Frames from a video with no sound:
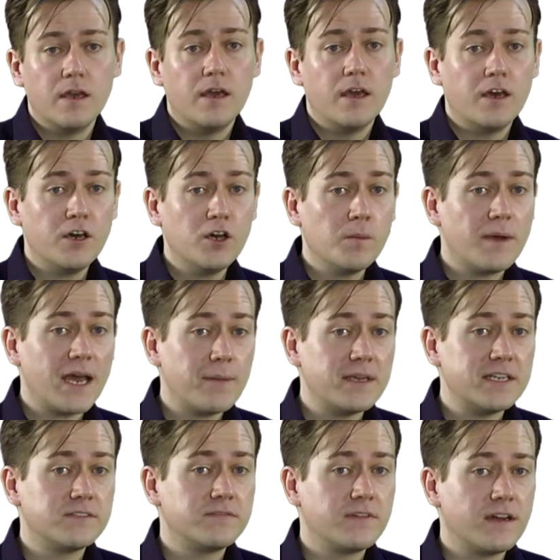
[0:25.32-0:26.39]
Earl Babby
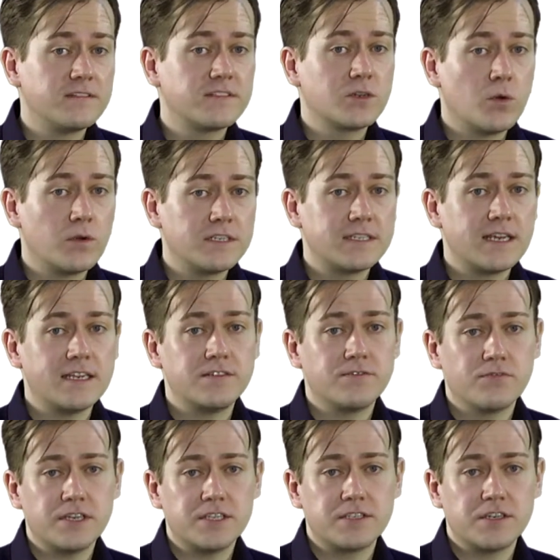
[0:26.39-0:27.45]
defines quantitative
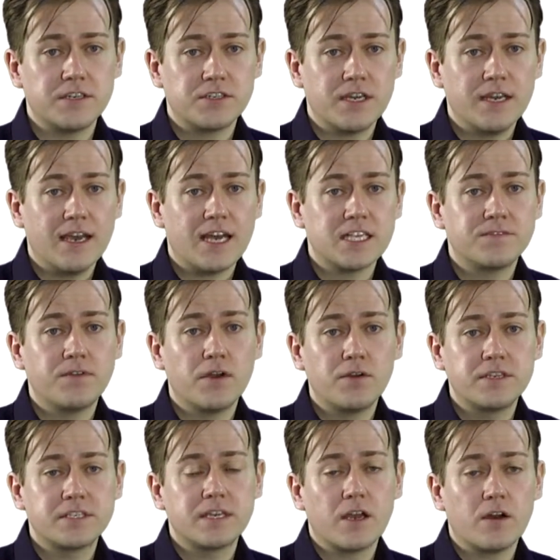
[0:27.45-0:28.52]
research as
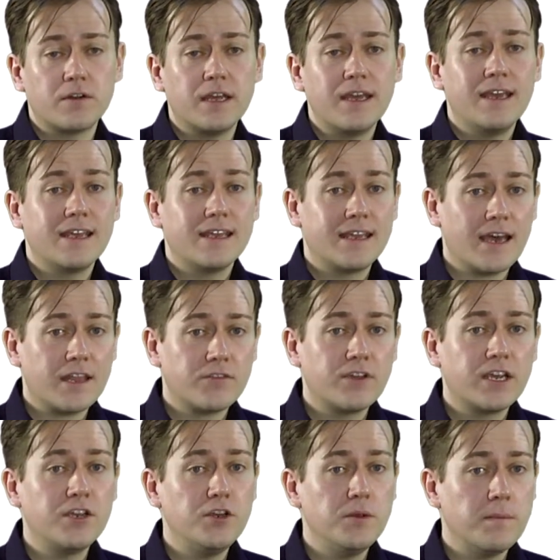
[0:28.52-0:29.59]
focusing on
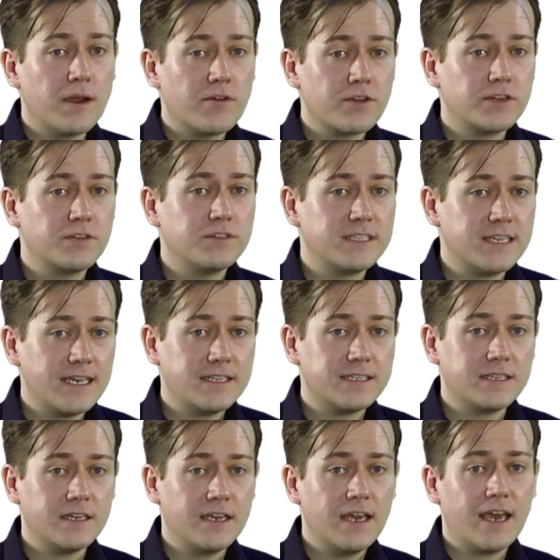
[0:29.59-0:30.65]
gathering numerical
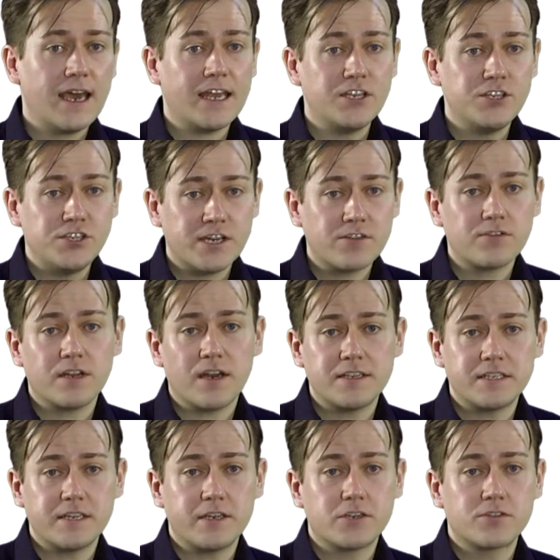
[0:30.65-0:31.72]
data and
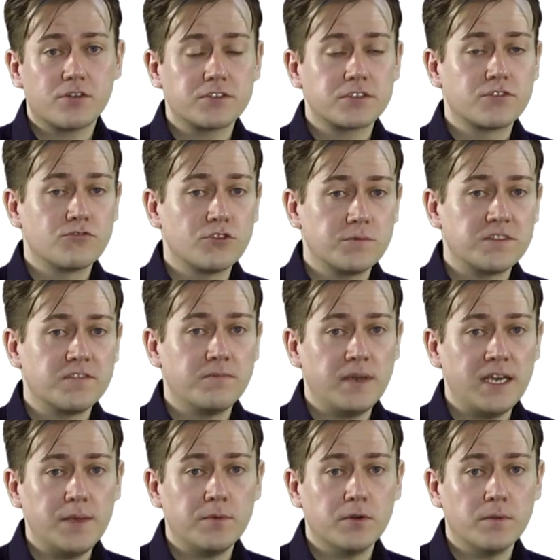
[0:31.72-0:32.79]
generalizing it across groups of
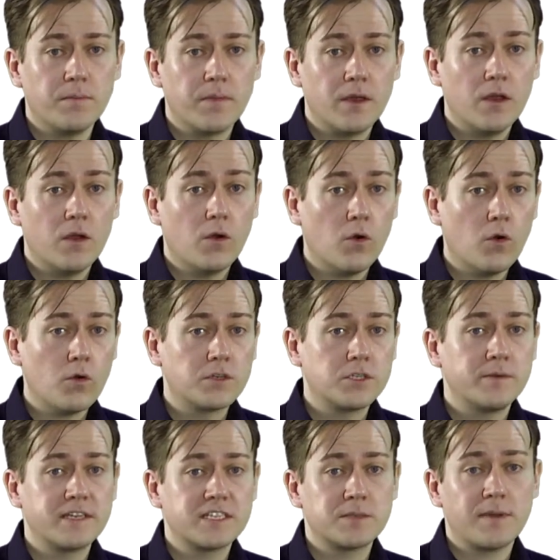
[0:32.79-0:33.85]
people, or to
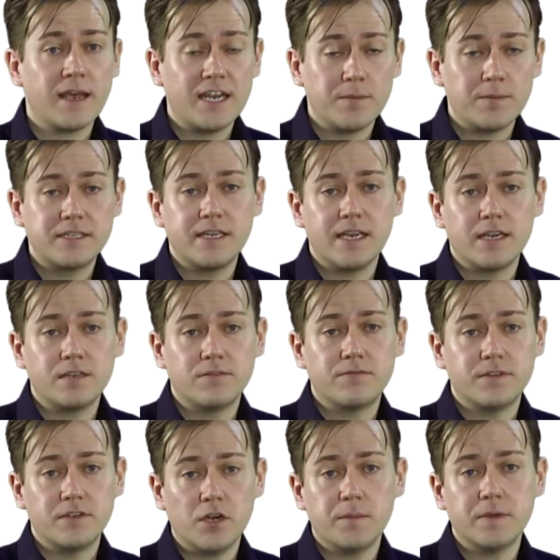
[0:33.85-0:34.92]
explain a particular
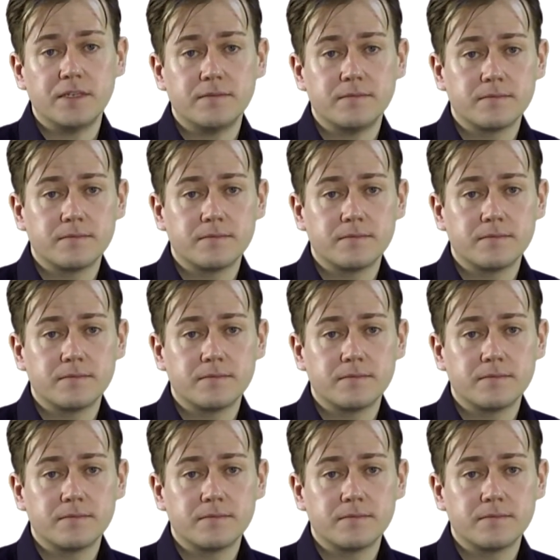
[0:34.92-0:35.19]
phenomenon.